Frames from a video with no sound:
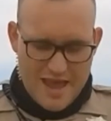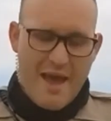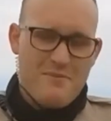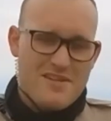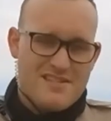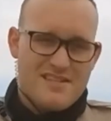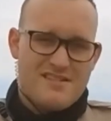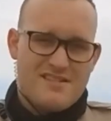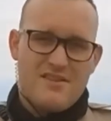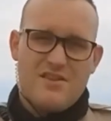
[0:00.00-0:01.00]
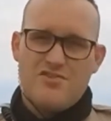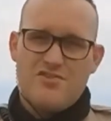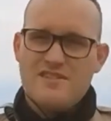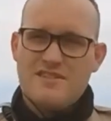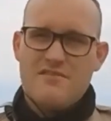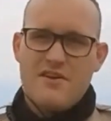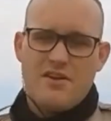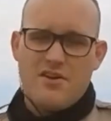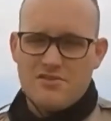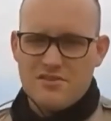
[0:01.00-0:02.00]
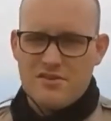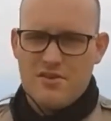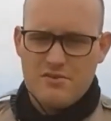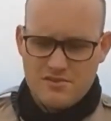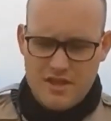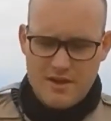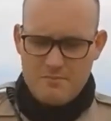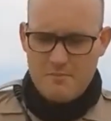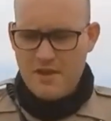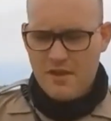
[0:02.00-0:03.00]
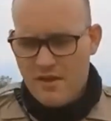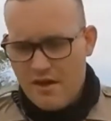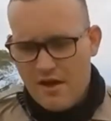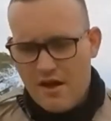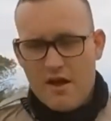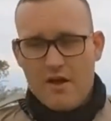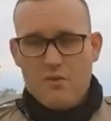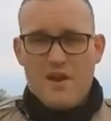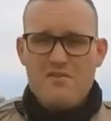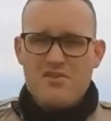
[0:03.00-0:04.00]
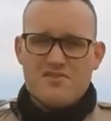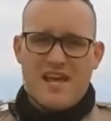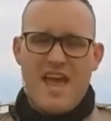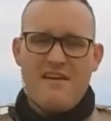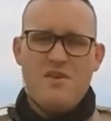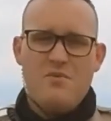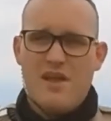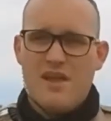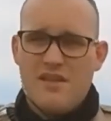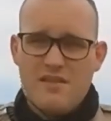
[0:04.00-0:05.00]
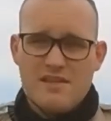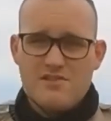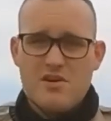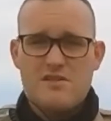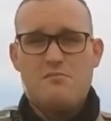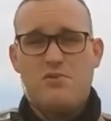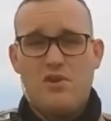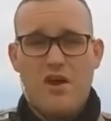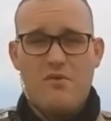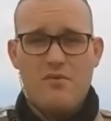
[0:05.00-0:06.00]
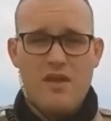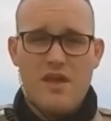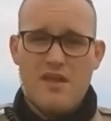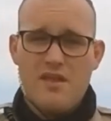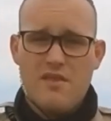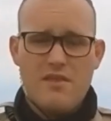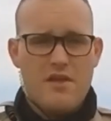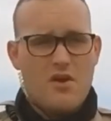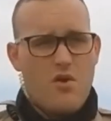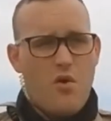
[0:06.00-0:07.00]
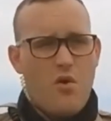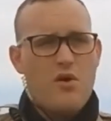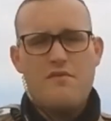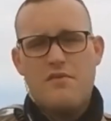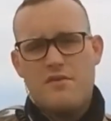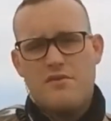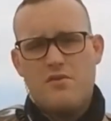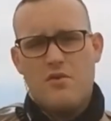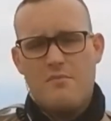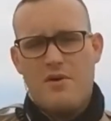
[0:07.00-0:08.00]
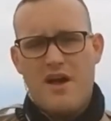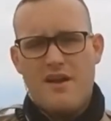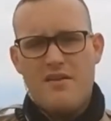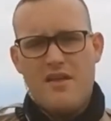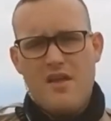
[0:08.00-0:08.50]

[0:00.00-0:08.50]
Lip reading: happens is the trees that are very close to the coastline, whenever there's a heavy wind, they start to blow. And the core of the Torrey Pine,